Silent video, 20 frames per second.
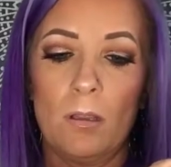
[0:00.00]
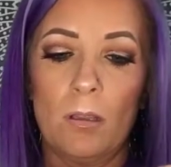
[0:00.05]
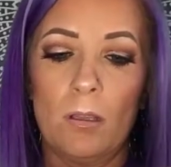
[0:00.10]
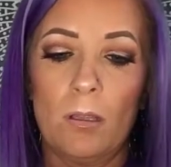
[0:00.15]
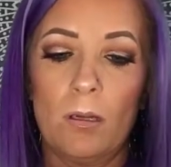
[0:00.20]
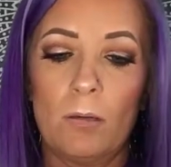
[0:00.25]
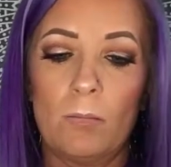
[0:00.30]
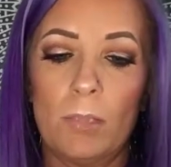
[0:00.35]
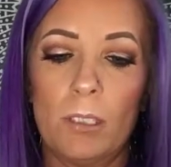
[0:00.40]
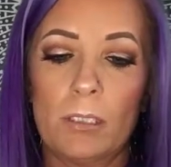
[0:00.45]

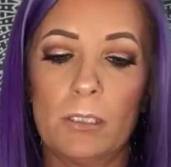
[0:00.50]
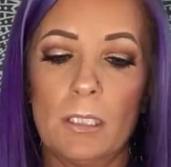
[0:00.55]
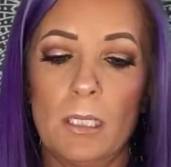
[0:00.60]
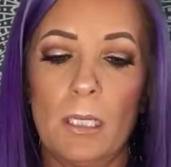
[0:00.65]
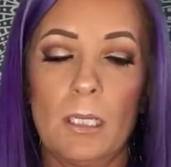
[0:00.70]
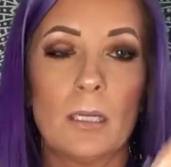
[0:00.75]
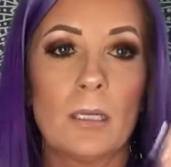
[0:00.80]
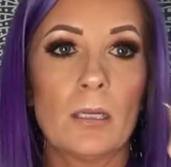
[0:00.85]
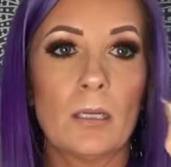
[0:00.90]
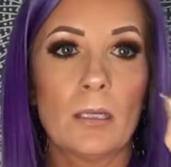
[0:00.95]
Then I'm gonna
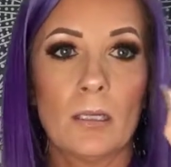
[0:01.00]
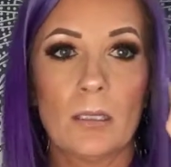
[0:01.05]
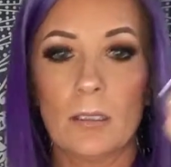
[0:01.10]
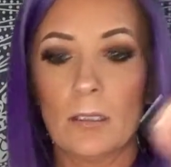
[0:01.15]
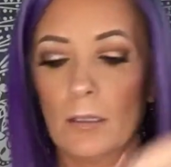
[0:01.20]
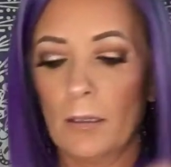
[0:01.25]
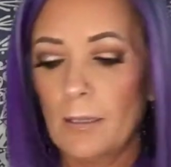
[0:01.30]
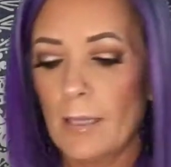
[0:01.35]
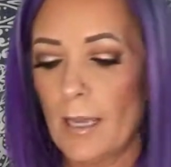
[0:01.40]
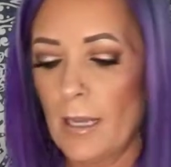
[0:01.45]
take
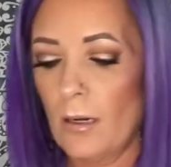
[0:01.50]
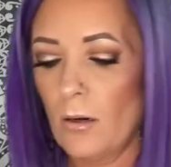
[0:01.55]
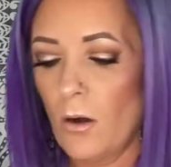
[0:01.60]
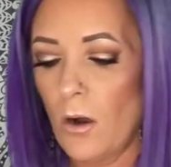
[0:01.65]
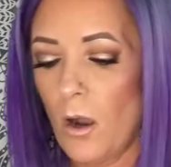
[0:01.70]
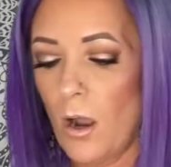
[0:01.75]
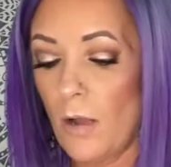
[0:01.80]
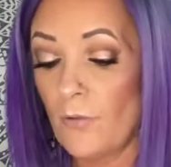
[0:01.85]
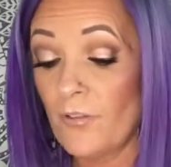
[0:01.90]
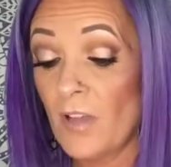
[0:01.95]
that
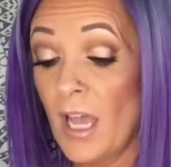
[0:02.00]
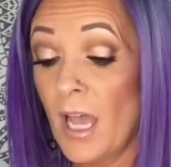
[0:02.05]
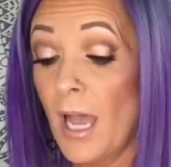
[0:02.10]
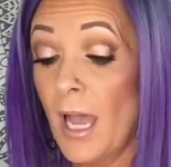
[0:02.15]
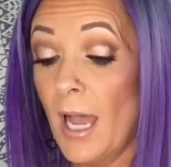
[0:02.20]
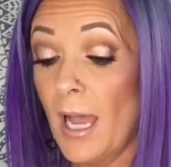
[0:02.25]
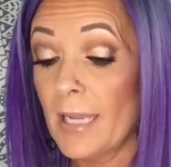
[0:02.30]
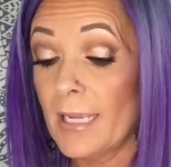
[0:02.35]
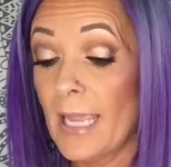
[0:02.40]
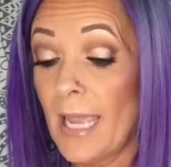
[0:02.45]
off.
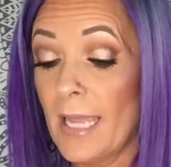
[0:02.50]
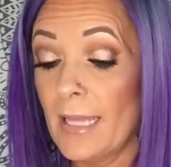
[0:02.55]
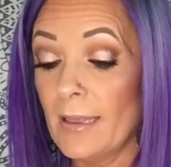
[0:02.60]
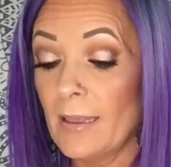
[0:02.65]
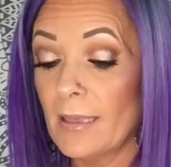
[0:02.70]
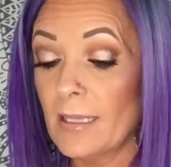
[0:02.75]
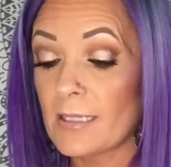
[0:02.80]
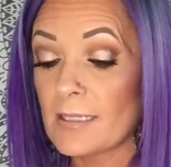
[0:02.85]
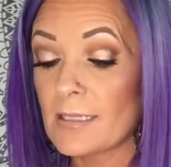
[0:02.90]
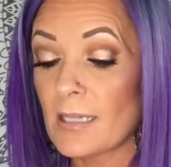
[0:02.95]

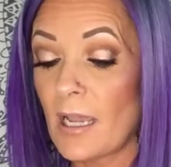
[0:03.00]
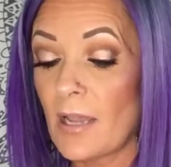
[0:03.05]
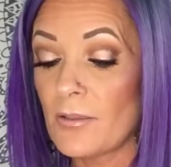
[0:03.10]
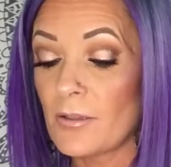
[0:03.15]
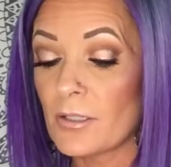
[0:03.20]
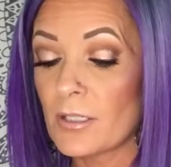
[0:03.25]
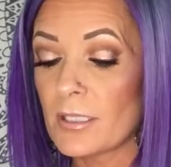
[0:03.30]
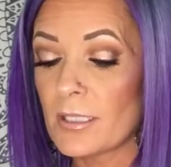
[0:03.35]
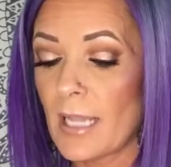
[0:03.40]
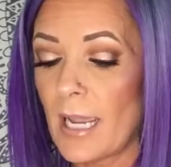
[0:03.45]
Again, this
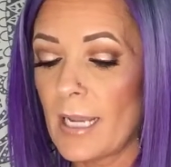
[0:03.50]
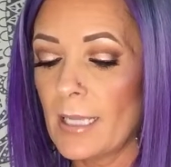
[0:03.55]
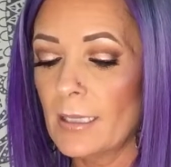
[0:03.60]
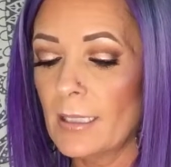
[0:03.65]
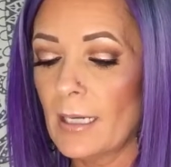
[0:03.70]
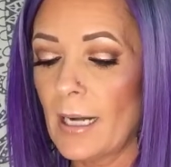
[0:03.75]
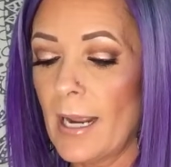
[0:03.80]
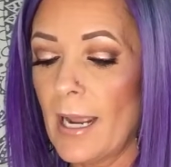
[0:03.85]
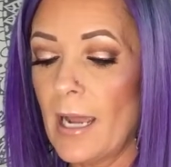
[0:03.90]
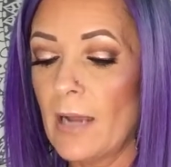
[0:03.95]
other side
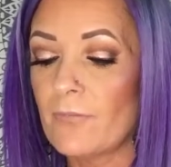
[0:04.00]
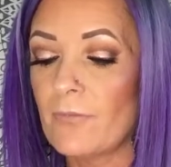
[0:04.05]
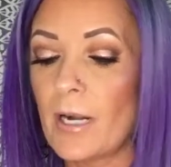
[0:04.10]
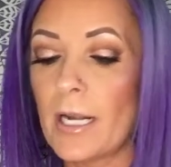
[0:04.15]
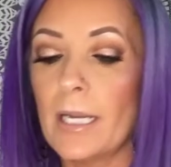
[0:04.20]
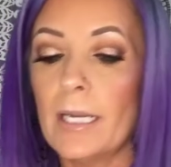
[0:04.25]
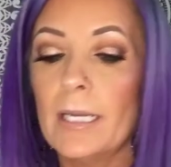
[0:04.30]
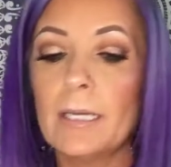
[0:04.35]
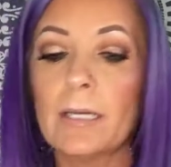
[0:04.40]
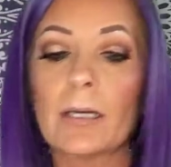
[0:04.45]
that I have
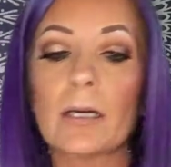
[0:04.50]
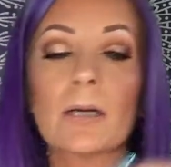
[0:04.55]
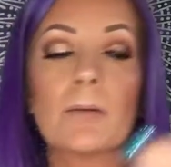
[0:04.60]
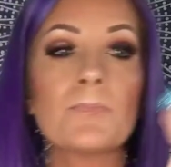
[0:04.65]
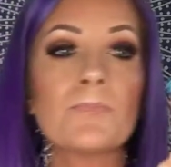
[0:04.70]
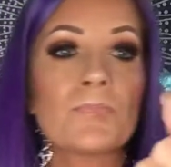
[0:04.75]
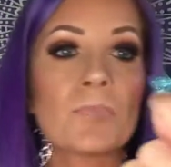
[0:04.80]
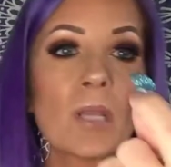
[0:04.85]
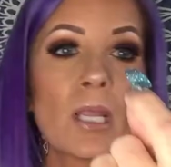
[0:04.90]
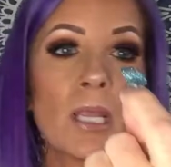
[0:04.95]
right here,